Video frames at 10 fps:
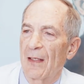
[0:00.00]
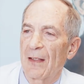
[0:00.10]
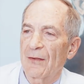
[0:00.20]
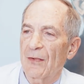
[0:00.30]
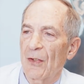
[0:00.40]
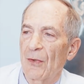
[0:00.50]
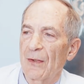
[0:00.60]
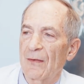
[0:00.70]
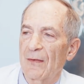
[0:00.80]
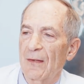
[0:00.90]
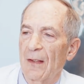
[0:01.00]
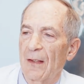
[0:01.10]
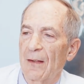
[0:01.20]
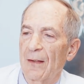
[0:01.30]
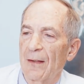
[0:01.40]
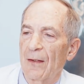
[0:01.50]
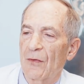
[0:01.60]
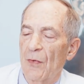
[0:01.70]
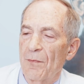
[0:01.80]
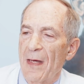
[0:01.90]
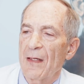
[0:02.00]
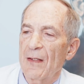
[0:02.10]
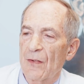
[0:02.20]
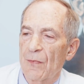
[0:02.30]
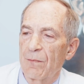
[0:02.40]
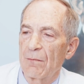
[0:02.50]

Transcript: And so it's uh, a tremendous